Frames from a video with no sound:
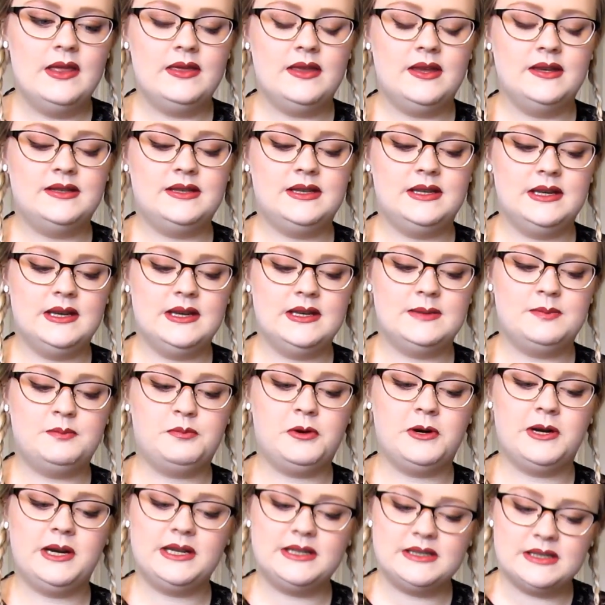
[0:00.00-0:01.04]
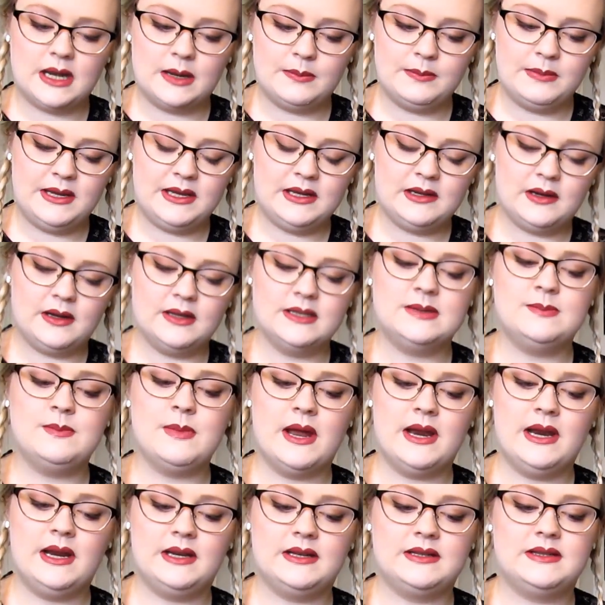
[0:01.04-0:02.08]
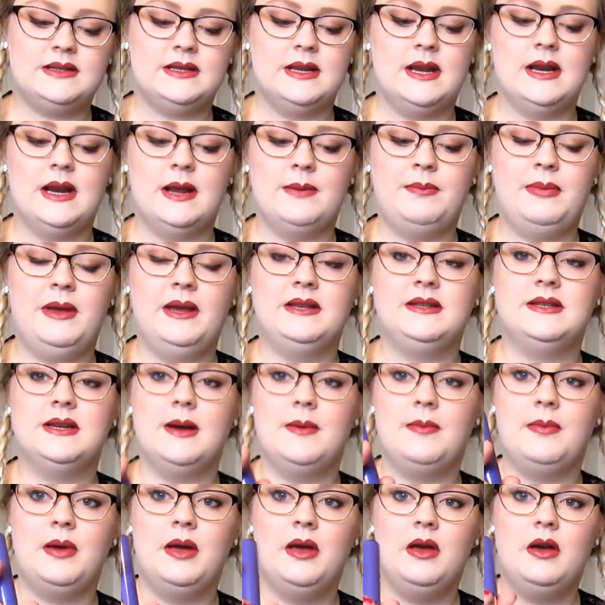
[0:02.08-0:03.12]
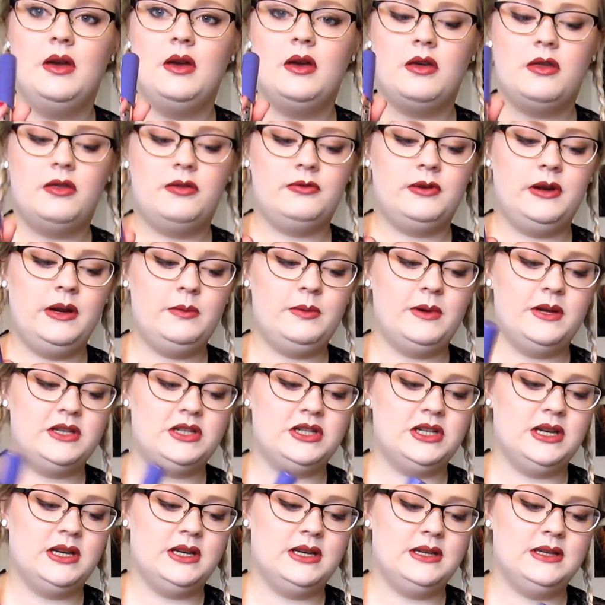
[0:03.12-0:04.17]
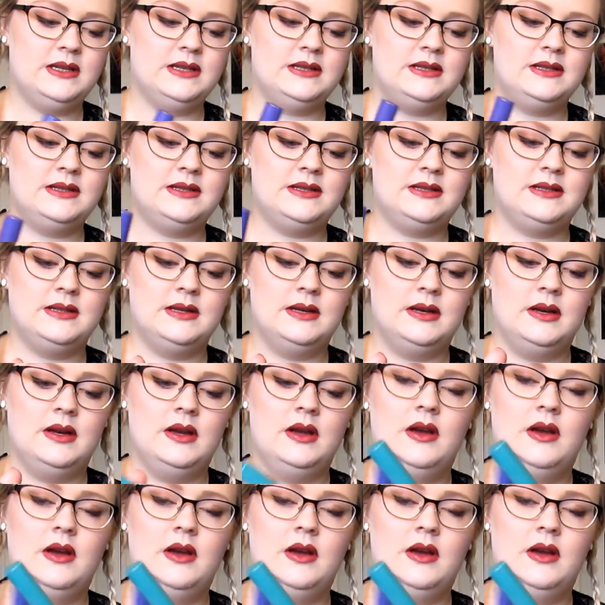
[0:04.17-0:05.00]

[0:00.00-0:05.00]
This is Pretty Zombie Cosmetics, and I picked up 3 Witches,